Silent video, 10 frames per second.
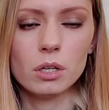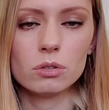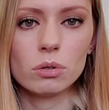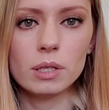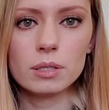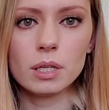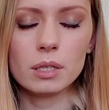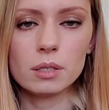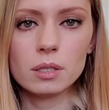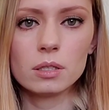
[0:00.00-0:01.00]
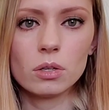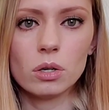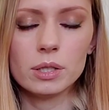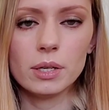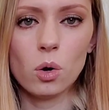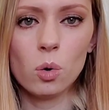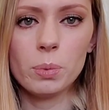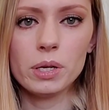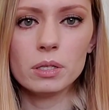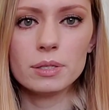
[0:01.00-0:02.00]
So in this case, this is called an
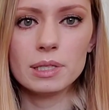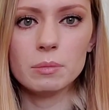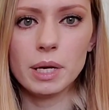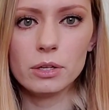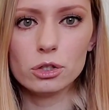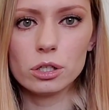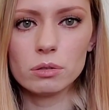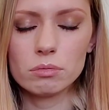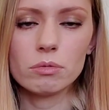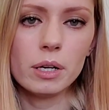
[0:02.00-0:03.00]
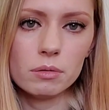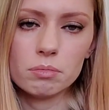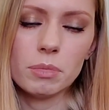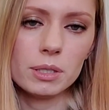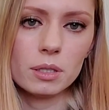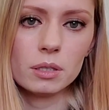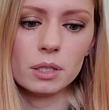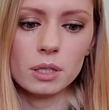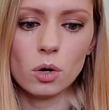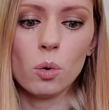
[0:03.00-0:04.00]
open C major, right?
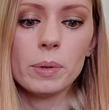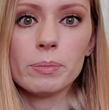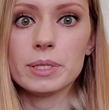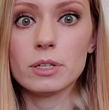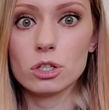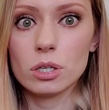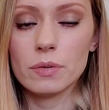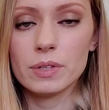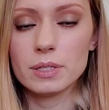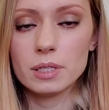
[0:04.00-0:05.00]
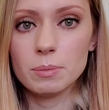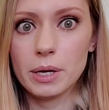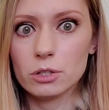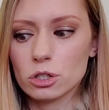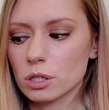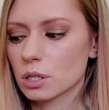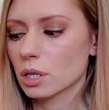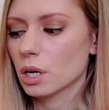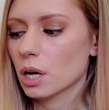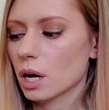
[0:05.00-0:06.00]
Basically an open position of the C major
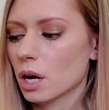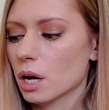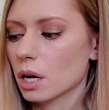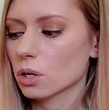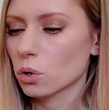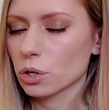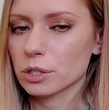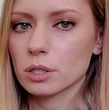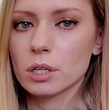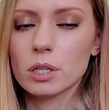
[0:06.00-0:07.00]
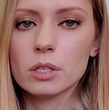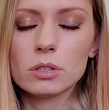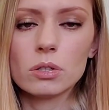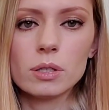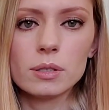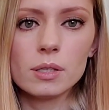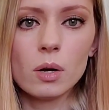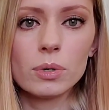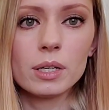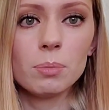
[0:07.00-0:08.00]
chord. So this is
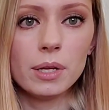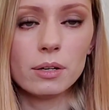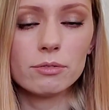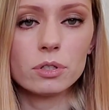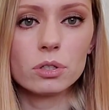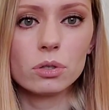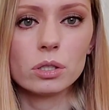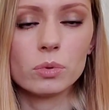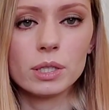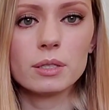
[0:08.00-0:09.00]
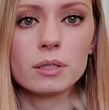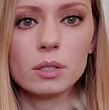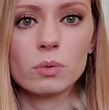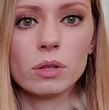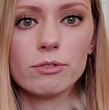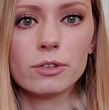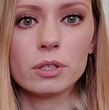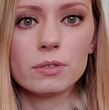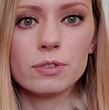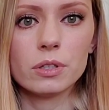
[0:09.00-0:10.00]
how we're going to play our first chord. We're going to start with the
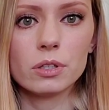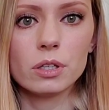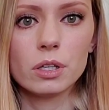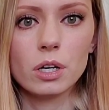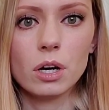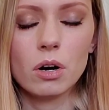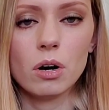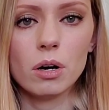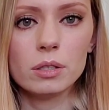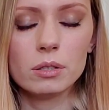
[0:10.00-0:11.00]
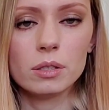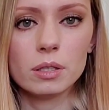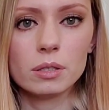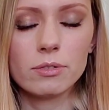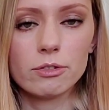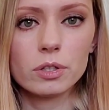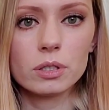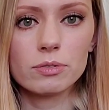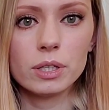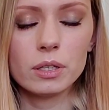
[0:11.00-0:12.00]
first finger on the
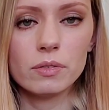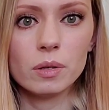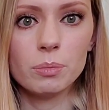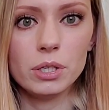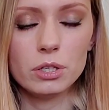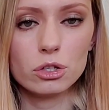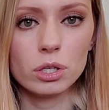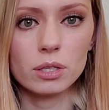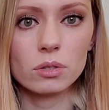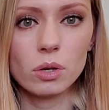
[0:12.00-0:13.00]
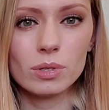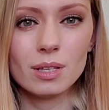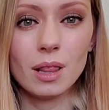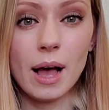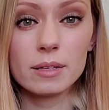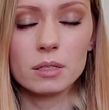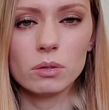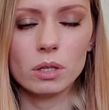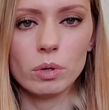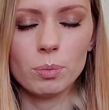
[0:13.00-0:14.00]
1st fret of the B string. So that was the last
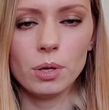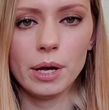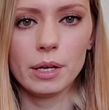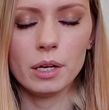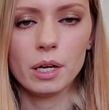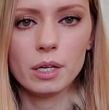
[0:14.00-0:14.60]
note that we played.